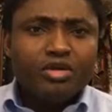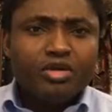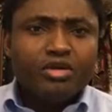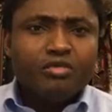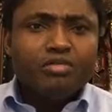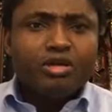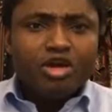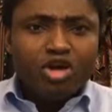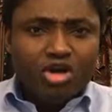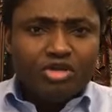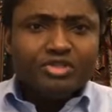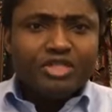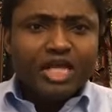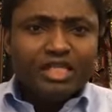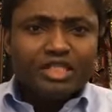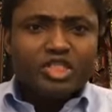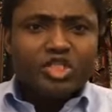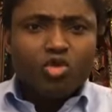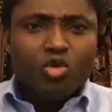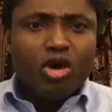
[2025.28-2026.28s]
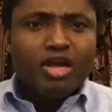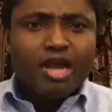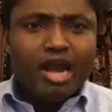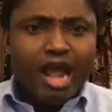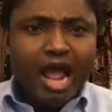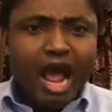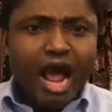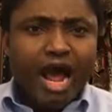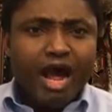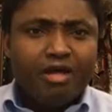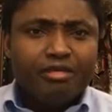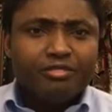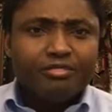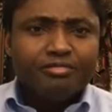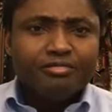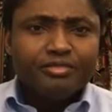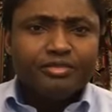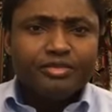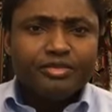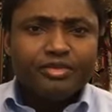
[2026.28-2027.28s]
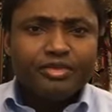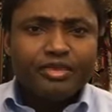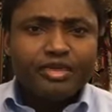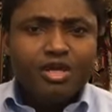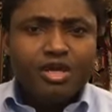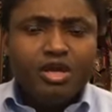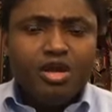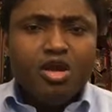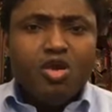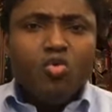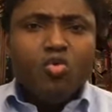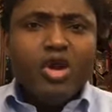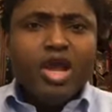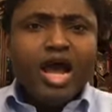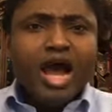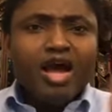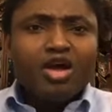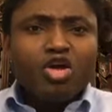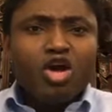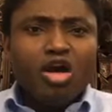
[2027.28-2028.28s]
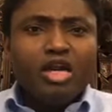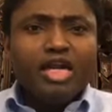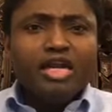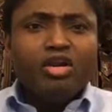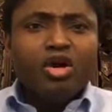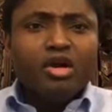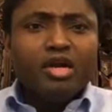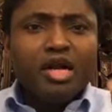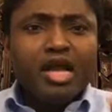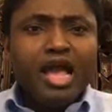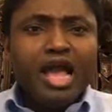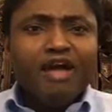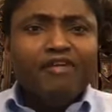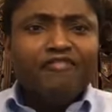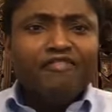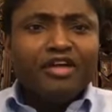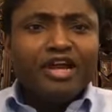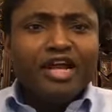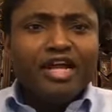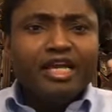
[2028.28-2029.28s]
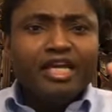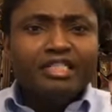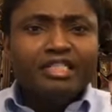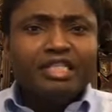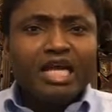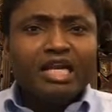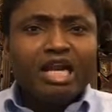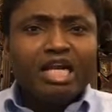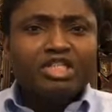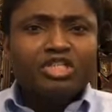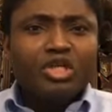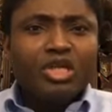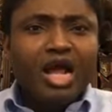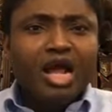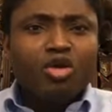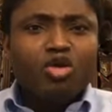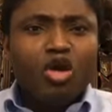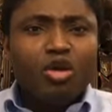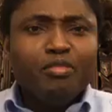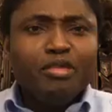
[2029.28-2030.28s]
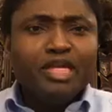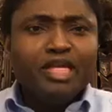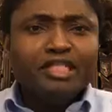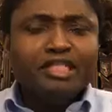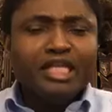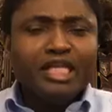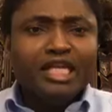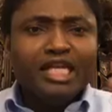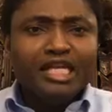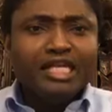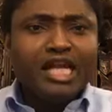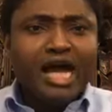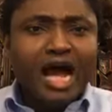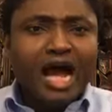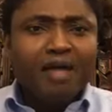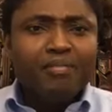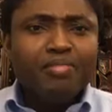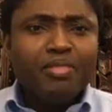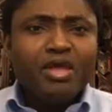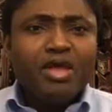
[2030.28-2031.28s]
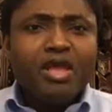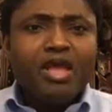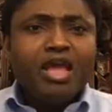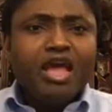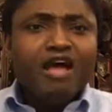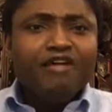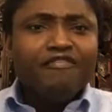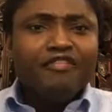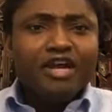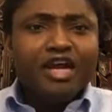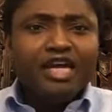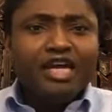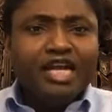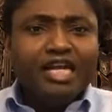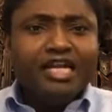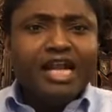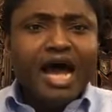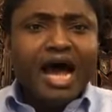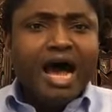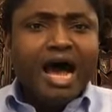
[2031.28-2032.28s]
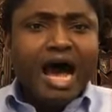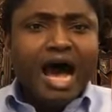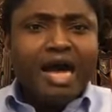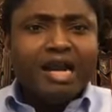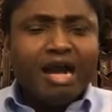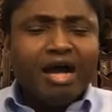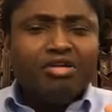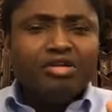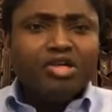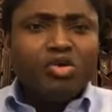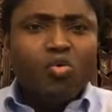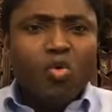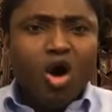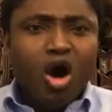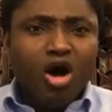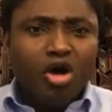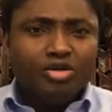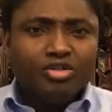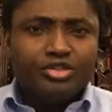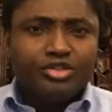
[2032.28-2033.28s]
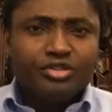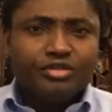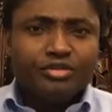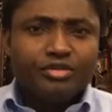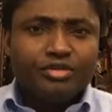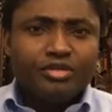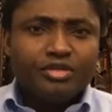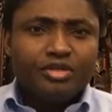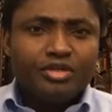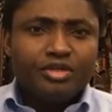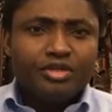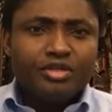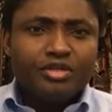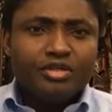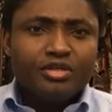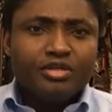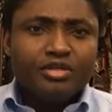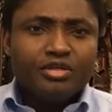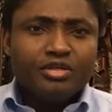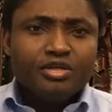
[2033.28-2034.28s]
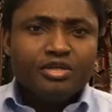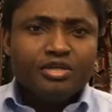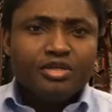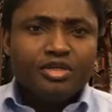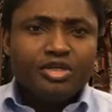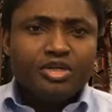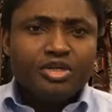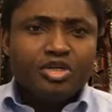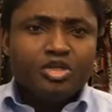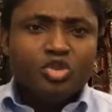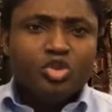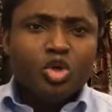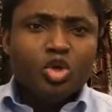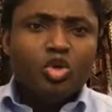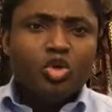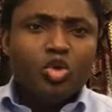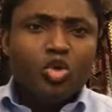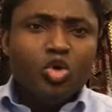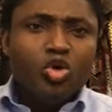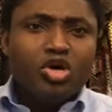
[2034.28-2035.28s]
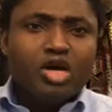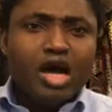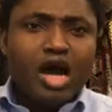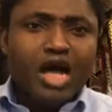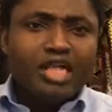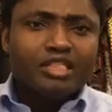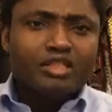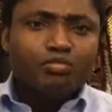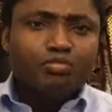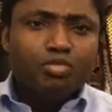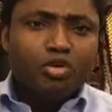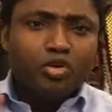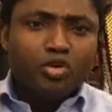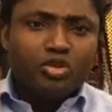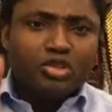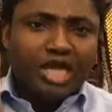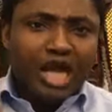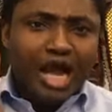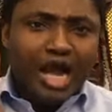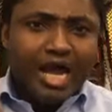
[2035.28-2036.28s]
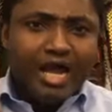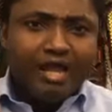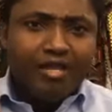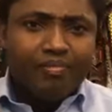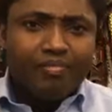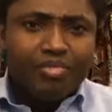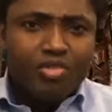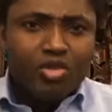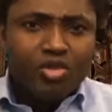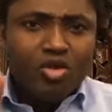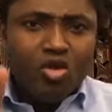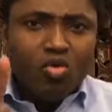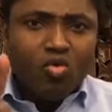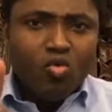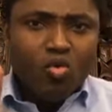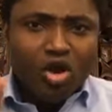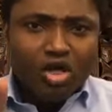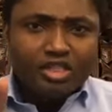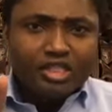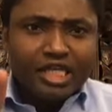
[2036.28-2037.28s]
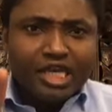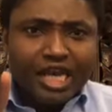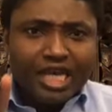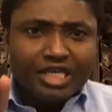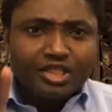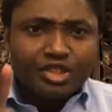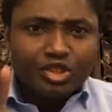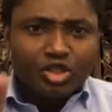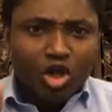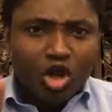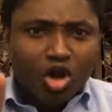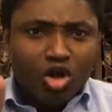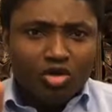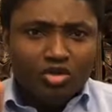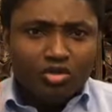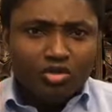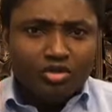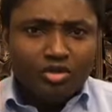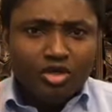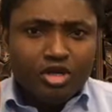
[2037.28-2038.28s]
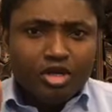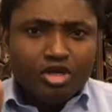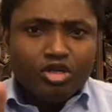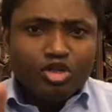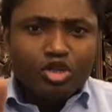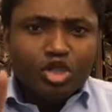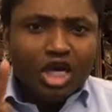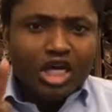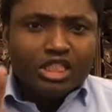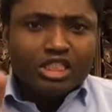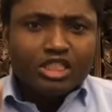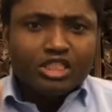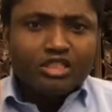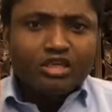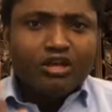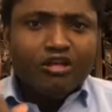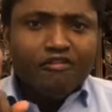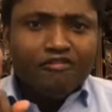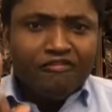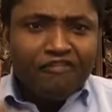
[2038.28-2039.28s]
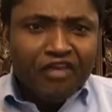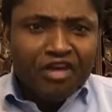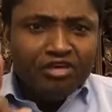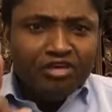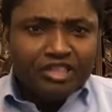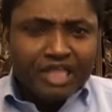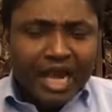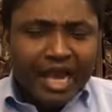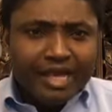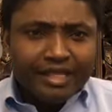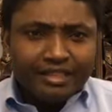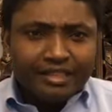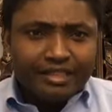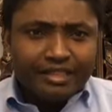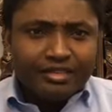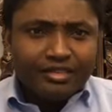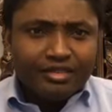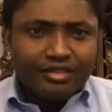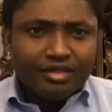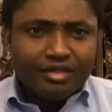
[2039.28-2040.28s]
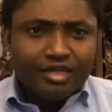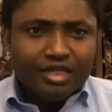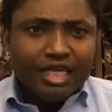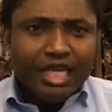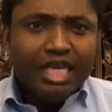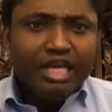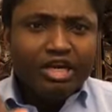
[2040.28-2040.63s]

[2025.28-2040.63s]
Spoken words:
because that's what they are. We are calling on every international community leader, every leader around the world, to look at Brutai, what he has done. Just few days, he